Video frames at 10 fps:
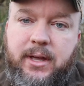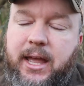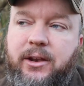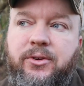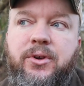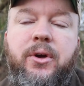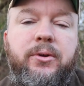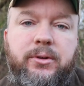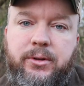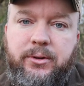Had
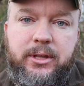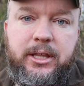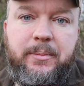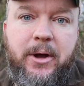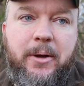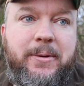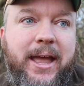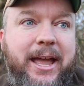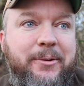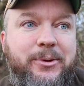no clue that the
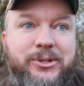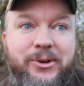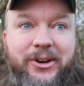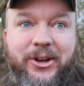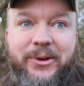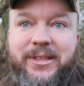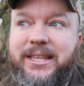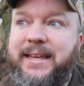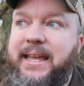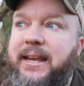bobcat was going to go in
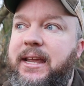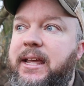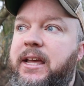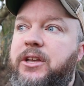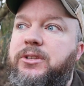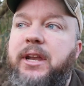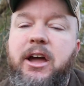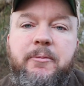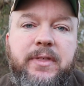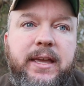the den. So
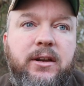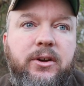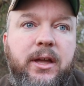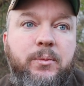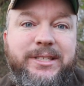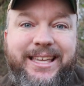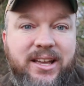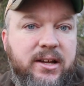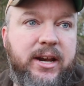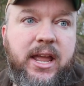now I'm thinking, okay, was he
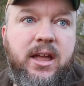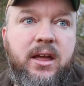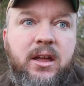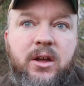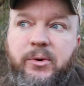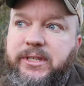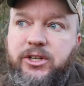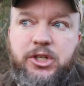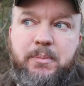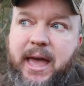hunting? Was he
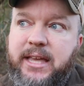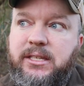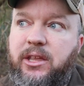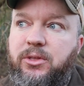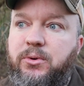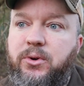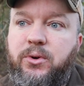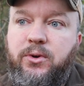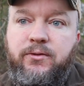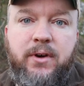just passing
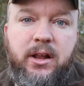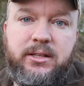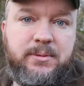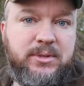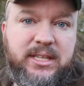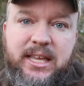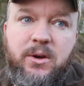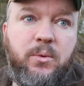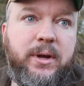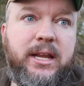through, followed some
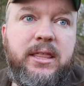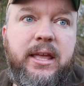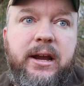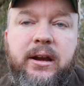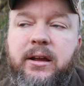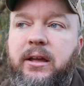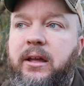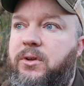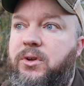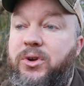scent, went in there?
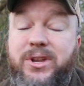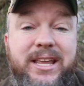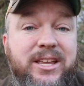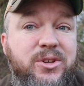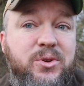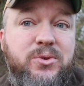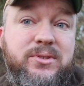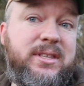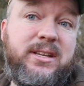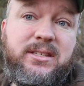Could he
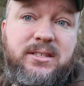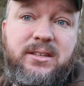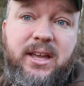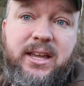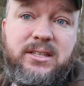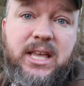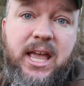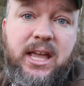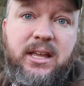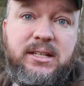use this as
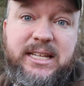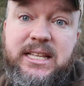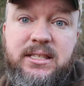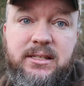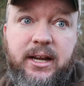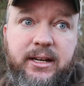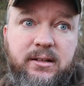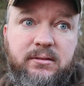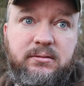a den site?